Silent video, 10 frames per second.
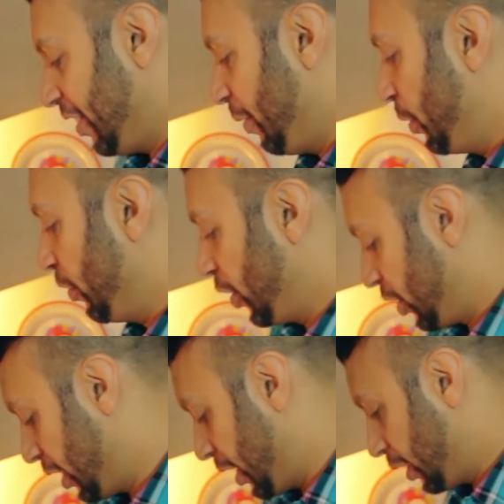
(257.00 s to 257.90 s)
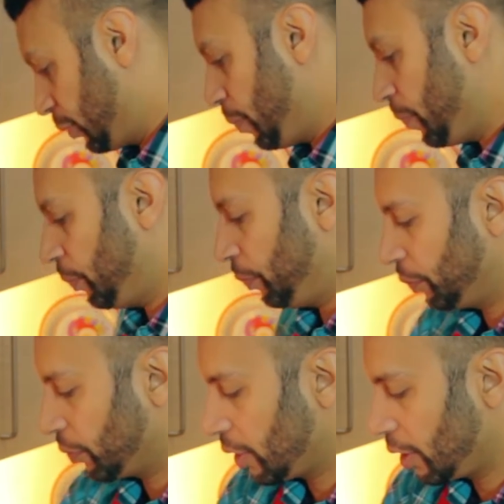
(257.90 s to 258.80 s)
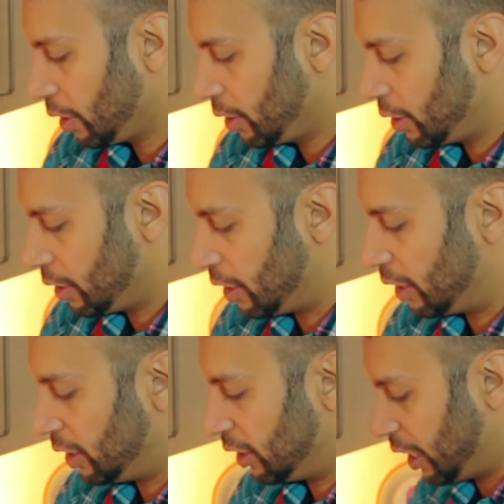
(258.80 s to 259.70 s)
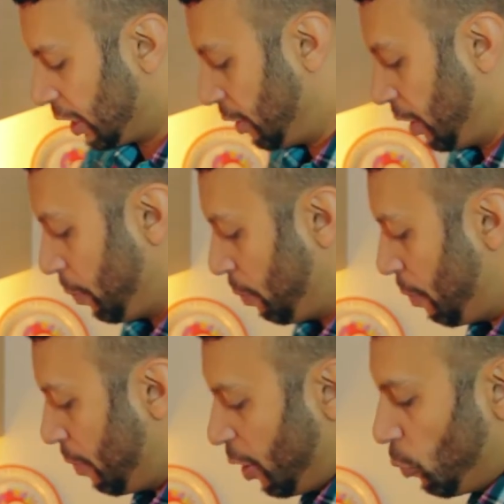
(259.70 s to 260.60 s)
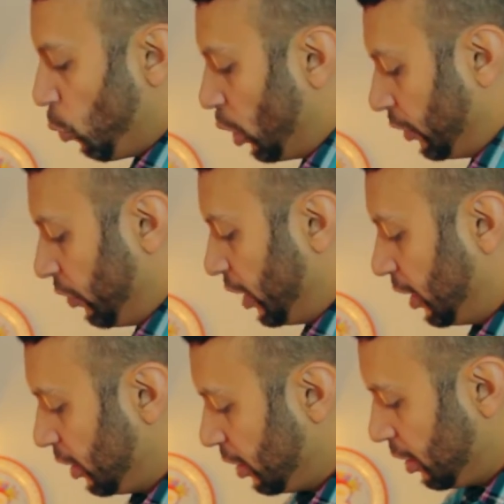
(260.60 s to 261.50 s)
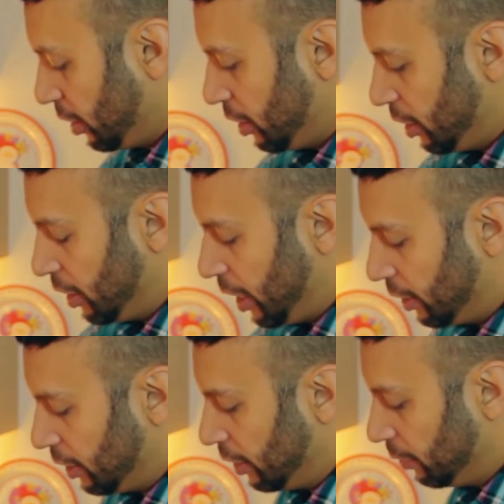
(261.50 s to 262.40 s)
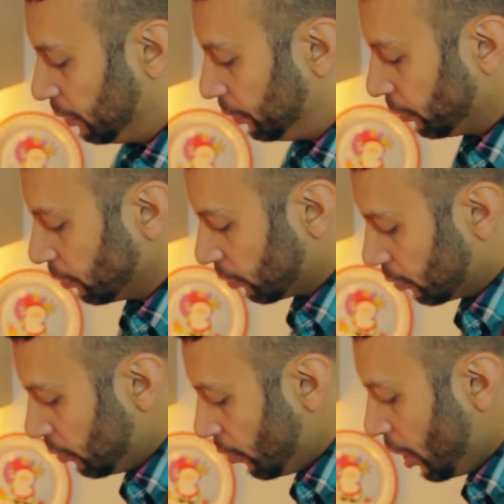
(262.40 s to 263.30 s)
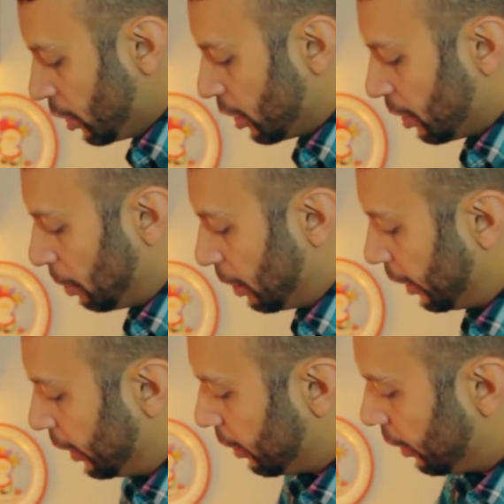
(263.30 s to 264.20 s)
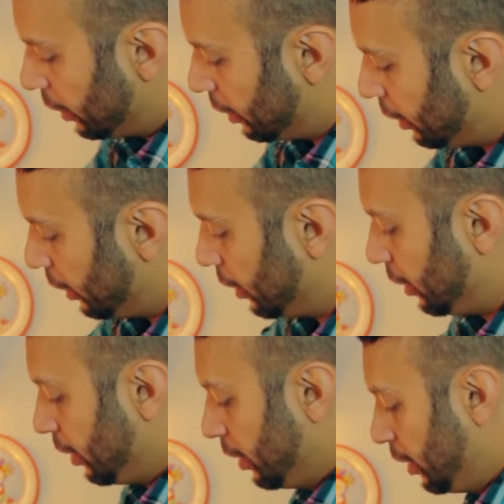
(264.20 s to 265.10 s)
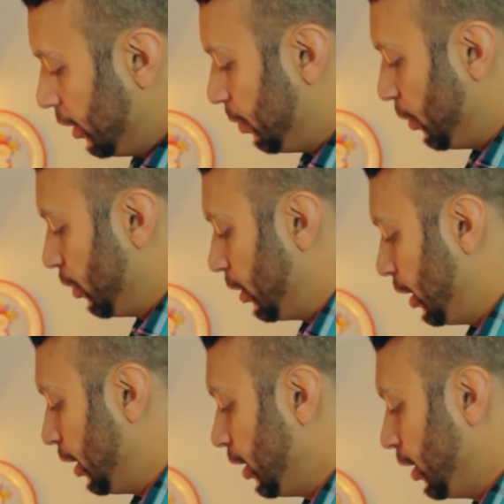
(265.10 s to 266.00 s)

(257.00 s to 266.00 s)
Moving on to the next one. Just take a wad of it, and that's it. Just apply it nicely, smoothly.